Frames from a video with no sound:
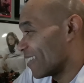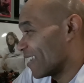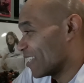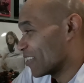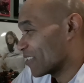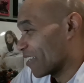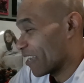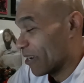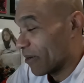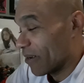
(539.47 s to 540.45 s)
and just like
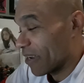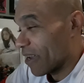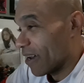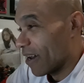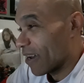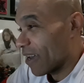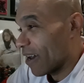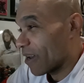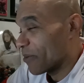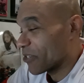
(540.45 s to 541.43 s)
a
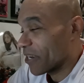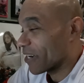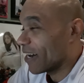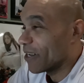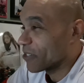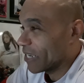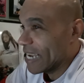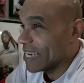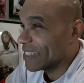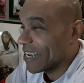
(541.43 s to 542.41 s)
couple years out of college, like
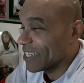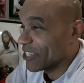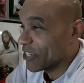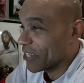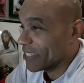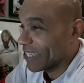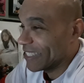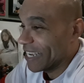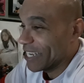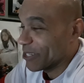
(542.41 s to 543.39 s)
he's dating chicks like
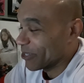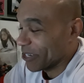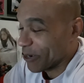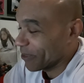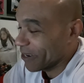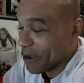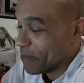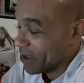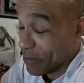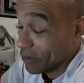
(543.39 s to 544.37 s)
10 years younger than
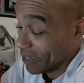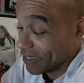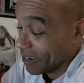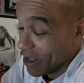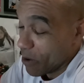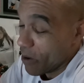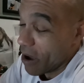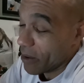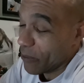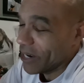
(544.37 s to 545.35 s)
and I'm like,
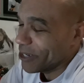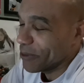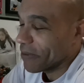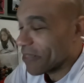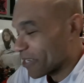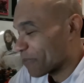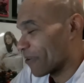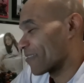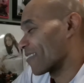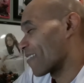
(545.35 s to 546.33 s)
what are you doing with this
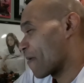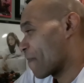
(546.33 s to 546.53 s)
person?